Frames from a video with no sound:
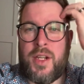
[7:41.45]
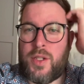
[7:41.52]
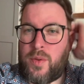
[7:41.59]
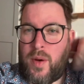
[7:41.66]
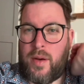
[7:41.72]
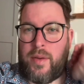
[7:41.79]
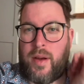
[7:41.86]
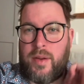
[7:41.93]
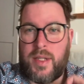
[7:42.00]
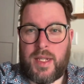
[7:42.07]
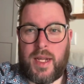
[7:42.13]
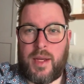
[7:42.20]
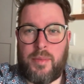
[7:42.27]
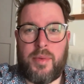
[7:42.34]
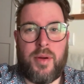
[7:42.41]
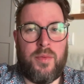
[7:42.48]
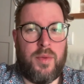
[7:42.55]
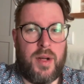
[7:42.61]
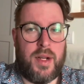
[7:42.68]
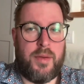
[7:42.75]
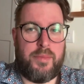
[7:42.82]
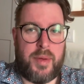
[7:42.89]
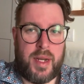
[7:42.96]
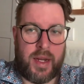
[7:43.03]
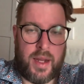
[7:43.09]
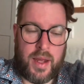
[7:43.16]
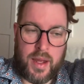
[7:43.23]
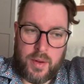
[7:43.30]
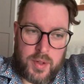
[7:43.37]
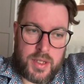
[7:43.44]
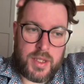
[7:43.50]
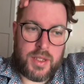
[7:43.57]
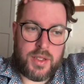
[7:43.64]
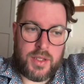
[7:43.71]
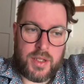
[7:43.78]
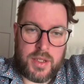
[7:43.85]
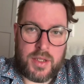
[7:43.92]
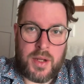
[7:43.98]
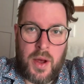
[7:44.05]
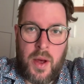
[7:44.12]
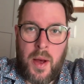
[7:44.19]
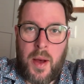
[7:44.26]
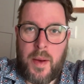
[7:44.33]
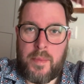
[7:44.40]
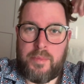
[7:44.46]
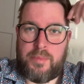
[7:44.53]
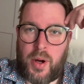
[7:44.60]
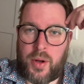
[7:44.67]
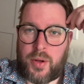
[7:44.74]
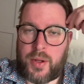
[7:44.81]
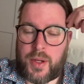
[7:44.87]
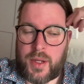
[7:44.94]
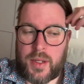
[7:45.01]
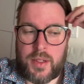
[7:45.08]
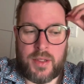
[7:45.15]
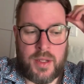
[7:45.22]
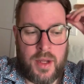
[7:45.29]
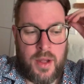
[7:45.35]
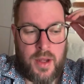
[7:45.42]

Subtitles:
12 hour sleep while I've been here, which is just bonkers.